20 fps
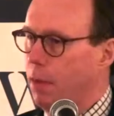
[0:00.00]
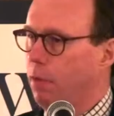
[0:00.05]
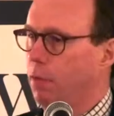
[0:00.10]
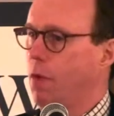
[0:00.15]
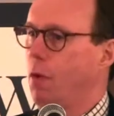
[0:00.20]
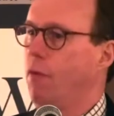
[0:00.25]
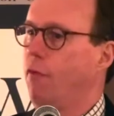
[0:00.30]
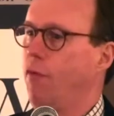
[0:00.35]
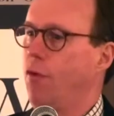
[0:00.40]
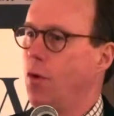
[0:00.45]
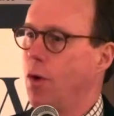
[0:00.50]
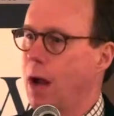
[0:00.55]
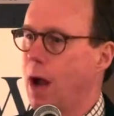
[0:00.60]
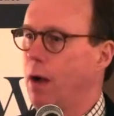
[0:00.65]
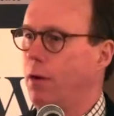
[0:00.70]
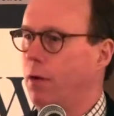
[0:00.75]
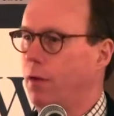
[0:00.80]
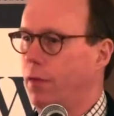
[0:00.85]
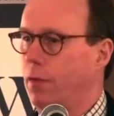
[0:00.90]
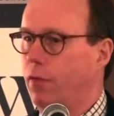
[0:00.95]
throw food out
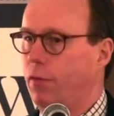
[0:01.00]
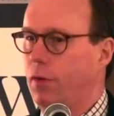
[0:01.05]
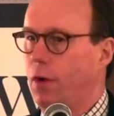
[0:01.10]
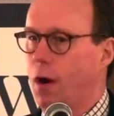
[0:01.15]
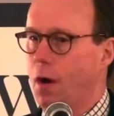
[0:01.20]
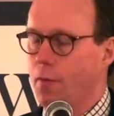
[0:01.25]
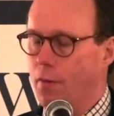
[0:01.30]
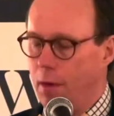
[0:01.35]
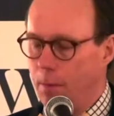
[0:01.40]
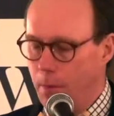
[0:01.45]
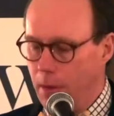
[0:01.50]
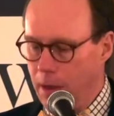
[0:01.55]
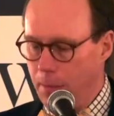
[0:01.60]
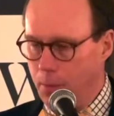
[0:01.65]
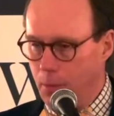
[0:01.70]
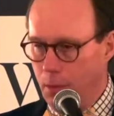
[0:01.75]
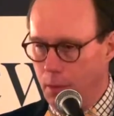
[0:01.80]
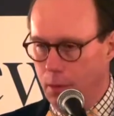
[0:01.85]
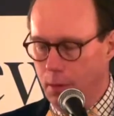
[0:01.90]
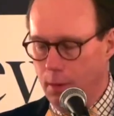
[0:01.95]
to the starving
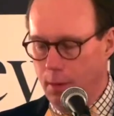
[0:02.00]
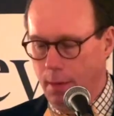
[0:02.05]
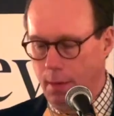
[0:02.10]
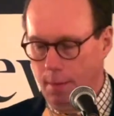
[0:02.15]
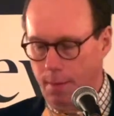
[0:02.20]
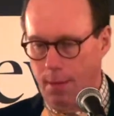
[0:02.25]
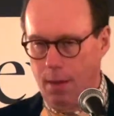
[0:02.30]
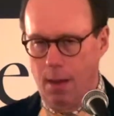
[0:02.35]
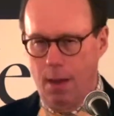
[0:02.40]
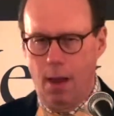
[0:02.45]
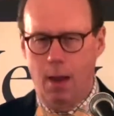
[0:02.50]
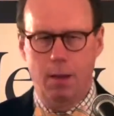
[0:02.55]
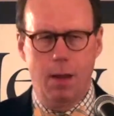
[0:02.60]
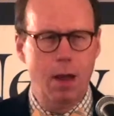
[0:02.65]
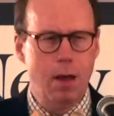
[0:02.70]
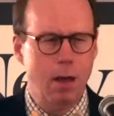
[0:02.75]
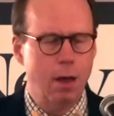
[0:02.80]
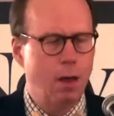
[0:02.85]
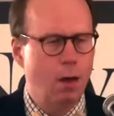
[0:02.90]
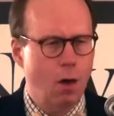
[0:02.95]
people.
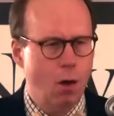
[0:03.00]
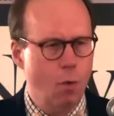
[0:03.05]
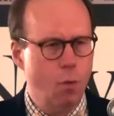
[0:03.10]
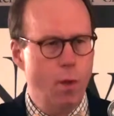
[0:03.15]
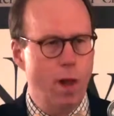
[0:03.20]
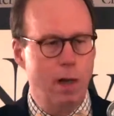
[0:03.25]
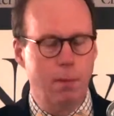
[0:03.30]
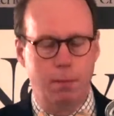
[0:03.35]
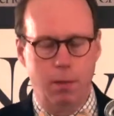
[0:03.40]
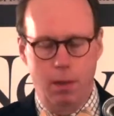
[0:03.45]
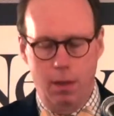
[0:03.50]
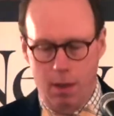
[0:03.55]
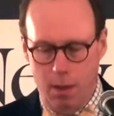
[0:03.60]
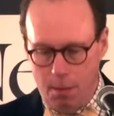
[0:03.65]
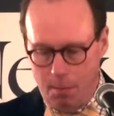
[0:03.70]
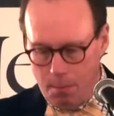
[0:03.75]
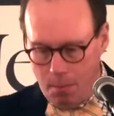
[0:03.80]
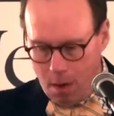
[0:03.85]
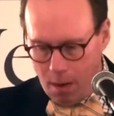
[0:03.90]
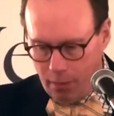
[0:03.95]
An incredibly
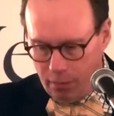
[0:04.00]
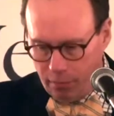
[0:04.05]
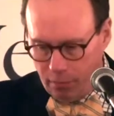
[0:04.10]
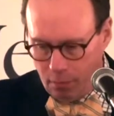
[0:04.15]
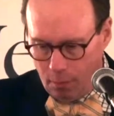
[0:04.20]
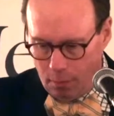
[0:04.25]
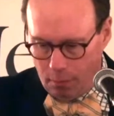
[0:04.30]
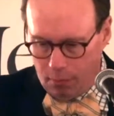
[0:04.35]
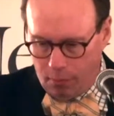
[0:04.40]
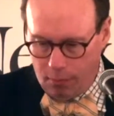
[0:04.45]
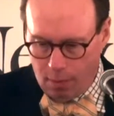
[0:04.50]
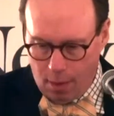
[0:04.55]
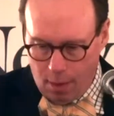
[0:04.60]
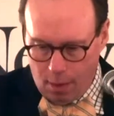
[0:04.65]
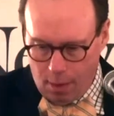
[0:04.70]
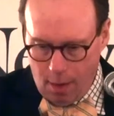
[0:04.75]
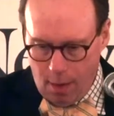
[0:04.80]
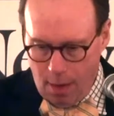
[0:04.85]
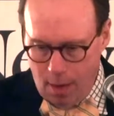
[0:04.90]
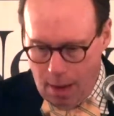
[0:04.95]
monstrous
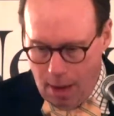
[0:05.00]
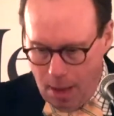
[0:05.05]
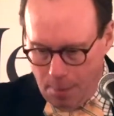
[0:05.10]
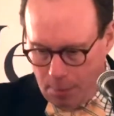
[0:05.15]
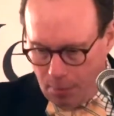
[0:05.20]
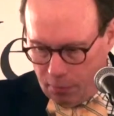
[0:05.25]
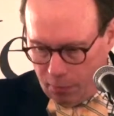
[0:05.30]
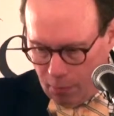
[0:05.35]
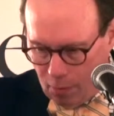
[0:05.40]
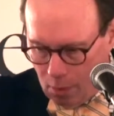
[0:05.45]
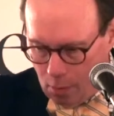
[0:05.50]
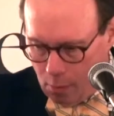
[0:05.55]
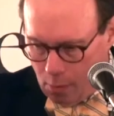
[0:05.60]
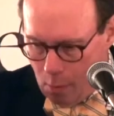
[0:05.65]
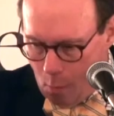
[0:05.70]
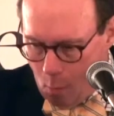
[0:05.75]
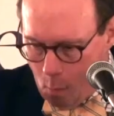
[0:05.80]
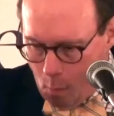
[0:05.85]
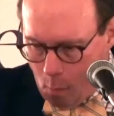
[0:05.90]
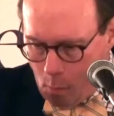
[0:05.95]
episode.
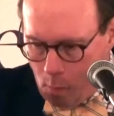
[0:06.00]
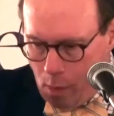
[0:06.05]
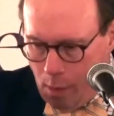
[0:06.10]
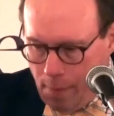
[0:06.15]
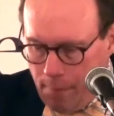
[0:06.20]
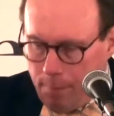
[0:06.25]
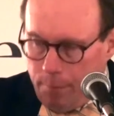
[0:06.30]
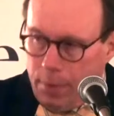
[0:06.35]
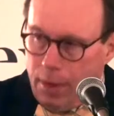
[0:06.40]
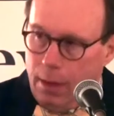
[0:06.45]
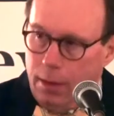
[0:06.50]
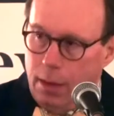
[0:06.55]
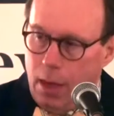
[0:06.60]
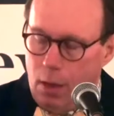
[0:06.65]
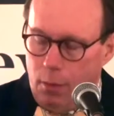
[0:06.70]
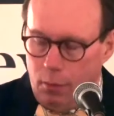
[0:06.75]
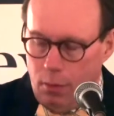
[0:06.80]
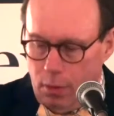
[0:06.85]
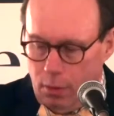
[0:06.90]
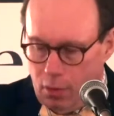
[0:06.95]

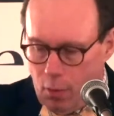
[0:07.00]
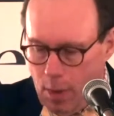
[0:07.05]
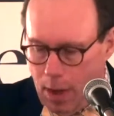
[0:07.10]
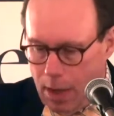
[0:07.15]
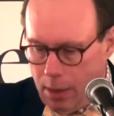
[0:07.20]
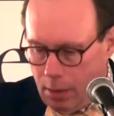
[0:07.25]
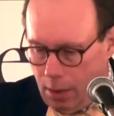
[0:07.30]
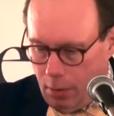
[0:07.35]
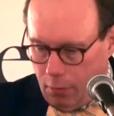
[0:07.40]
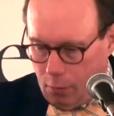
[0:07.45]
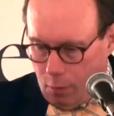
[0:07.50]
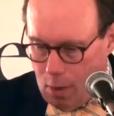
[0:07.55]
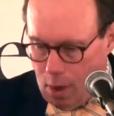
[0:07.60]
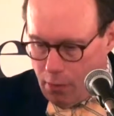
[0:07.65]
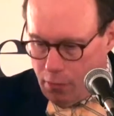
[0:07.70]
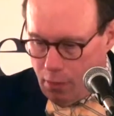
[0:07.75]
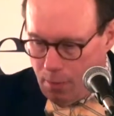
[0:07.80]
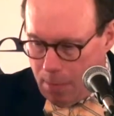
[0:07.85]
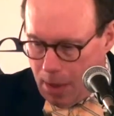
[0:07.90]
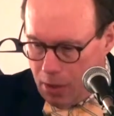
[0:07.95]
Now, Duranty, as
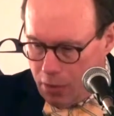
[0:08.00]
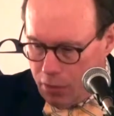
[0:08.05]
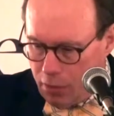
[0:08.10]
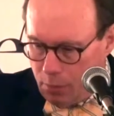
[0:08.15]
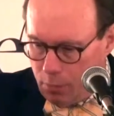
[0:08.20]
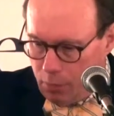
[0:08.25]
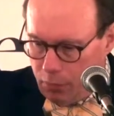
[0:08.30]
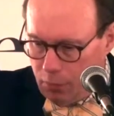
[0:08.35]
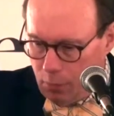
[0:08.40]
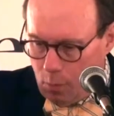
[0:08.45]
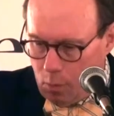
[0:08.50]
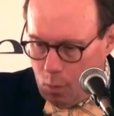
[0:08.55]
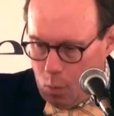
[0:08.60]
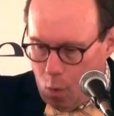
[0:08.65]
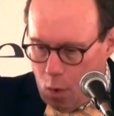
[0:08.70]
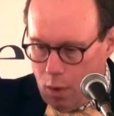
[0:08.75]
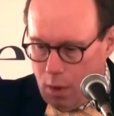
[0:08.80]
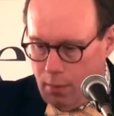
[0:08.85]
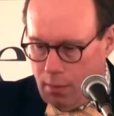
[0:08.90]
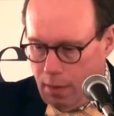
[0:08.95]
Roger mentioned, was
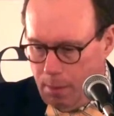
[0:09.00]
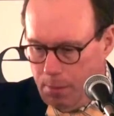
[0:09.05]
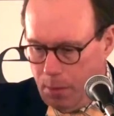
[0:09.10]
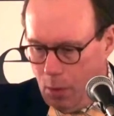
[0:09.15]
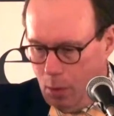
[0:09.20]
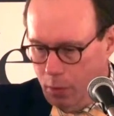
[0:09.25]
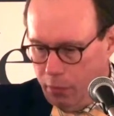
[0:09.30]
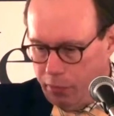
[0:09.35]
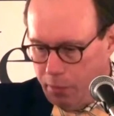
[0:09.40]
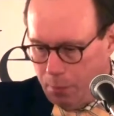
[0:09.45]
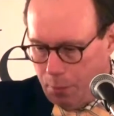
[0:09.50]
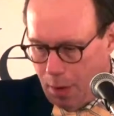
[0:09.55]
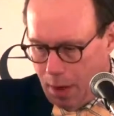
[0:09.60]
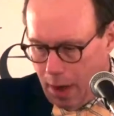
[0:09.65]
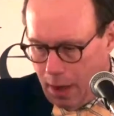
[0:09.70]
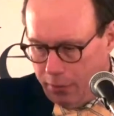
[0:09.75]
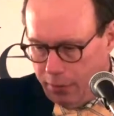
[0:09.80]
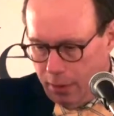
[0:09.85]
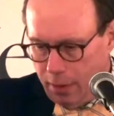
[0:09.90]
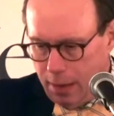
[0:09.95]
awarded the Pulitzer
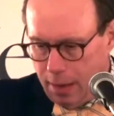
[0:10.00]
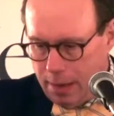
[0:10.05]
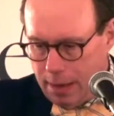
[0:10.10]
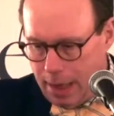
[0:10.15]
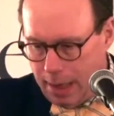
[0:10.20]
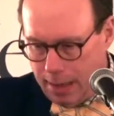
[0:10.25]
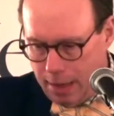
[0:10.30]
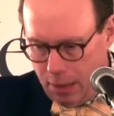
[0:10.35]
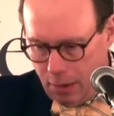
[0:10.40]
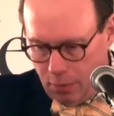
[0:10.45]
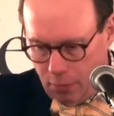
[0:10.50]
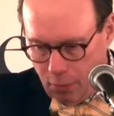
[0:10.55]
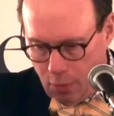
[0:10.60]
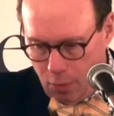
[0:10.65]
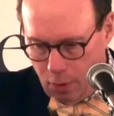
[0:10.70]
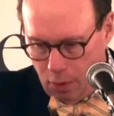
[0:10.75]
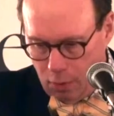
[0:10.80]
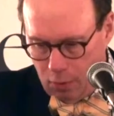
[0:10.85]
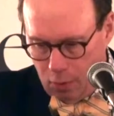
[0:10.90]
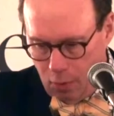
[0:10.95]
Prize in
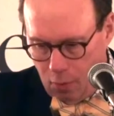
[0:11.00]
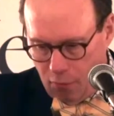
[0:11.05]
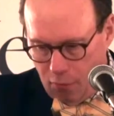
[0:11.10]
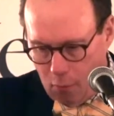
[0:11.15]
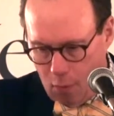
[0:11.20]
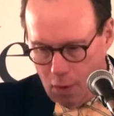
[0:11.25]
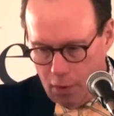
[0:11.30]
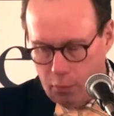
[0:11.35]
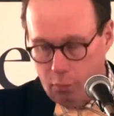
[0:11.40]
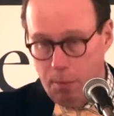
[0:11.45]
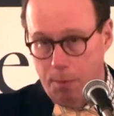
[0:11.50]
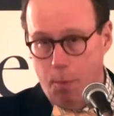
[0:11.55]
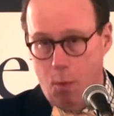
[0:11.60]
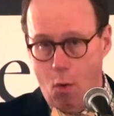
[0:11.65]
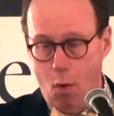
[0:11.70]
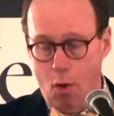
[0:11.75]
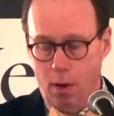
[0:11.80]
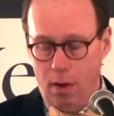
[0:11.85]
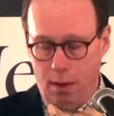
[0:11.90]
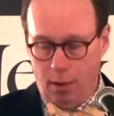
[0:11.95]
1932 for his
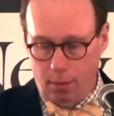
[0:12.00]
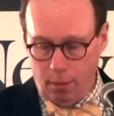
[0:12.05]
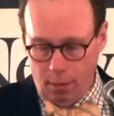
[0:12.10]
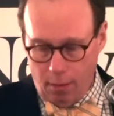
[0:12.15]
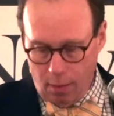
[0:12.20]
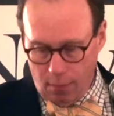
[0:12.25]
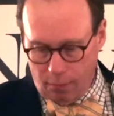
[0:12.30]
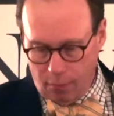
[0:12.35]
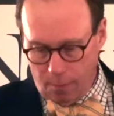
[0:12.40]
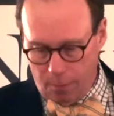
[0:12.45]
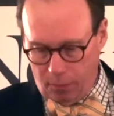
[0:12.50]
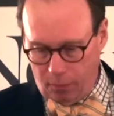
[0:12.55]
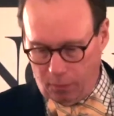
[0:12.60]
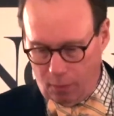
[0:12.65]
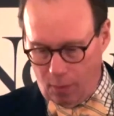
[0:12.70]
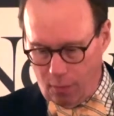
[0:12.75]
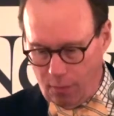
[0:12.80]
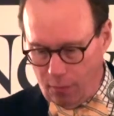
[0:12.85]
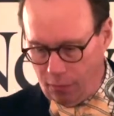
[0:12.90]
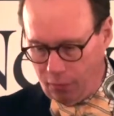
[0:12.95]
reporting from the
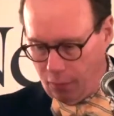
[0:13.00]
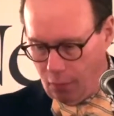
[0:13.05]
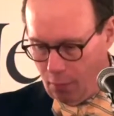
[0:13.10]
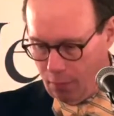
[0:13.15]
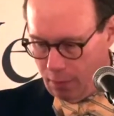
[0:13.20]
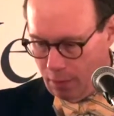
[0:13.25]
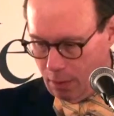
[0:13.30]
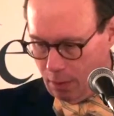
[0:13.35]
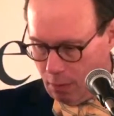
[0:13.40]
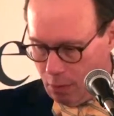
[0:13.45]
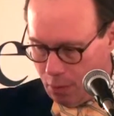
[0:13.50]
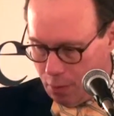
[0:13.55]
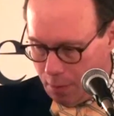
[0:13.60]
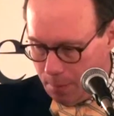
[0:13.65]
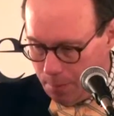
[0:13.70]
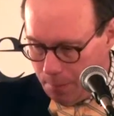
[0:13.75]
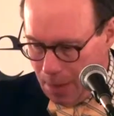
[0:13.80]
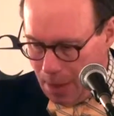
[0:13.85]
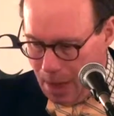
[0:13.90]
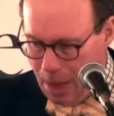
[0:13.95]
Soviet
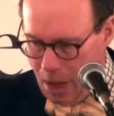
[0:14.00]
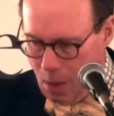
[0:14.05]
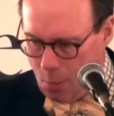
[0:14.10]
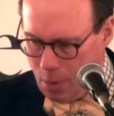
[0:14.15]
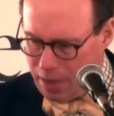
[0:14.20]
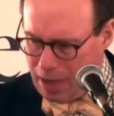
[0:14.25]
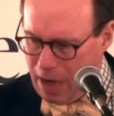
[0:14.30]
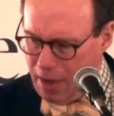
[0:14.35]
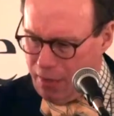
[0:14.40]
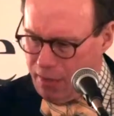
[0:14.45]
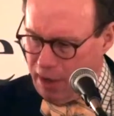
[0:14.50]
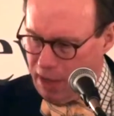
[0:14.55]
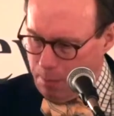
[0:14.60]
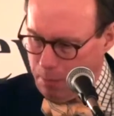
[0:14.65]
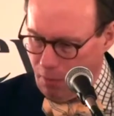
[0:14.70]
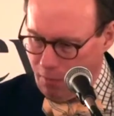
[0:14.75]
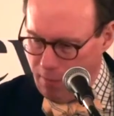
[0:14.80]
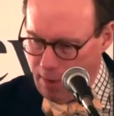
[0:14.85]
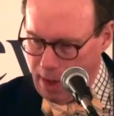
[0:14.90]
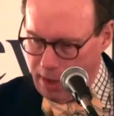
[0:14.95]
Union, which I think
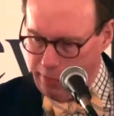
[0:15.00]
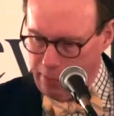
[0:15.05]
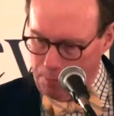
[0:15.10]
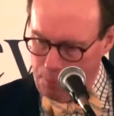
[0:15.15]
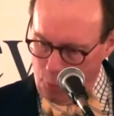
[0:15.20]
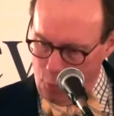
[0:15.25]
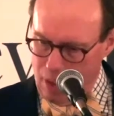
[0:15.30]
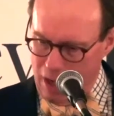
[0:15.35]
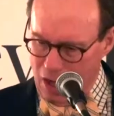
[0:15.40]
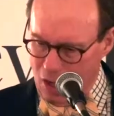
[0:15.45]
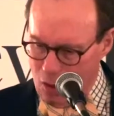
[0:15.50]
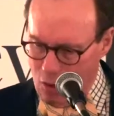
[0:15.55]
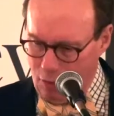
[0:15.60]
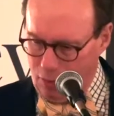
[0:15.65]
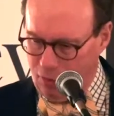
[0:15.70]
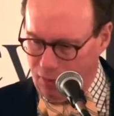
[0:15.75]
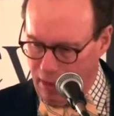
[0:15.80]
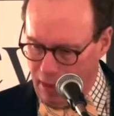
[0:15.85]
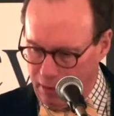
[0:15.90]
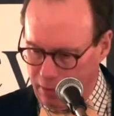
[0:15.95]
provides a pretty good
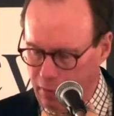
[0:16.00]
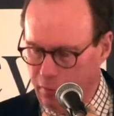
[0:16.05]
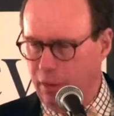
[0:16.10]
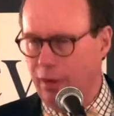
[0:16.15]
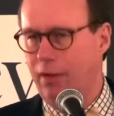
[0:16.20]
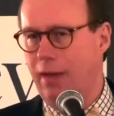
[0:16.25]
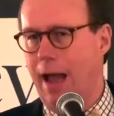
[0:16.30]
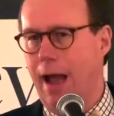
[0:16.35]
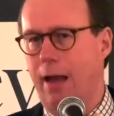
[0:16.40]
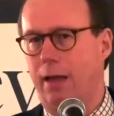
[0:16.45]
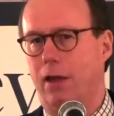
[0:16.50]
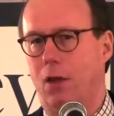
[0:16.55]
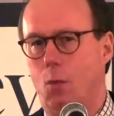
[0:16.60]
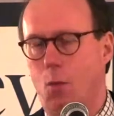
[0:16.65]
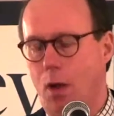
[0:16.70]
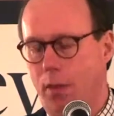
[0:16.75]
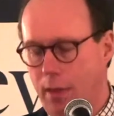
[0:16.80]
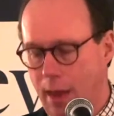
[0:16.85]
sense of exactly what